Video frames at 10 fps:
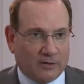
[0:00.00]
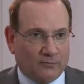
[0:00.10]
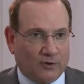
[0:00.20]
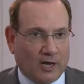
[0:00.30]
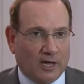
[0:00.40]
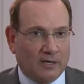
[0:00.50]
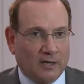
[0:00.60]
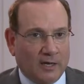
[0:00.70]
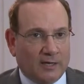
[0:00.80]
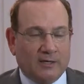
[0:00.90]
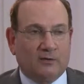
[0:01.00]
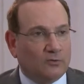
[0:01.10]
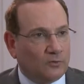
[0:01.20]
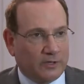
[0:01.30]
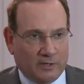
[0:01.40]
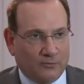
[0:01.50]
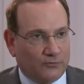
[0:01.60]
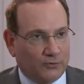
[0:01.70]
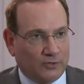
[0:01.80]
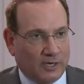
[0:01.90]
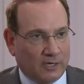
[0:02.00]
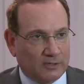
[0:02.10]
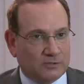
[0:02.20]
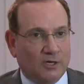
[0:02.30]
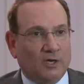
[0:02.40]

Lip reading: of your head heal within a few days.